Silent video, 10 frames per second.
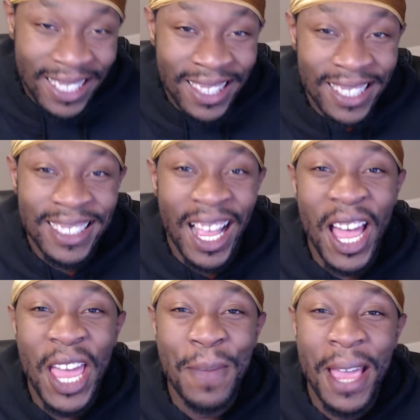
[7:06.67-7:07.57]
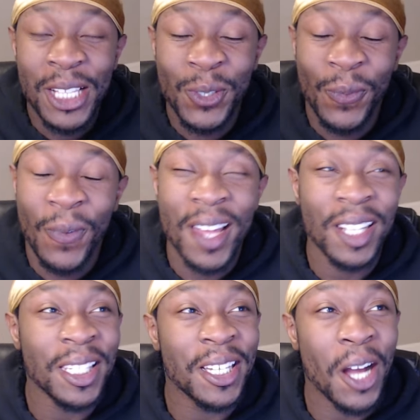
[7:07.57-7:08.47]
the time has
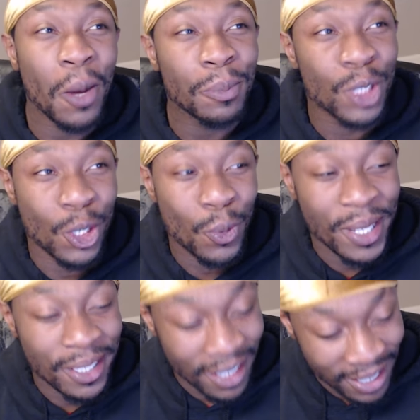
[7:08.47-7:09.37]
finally come, gentlemen.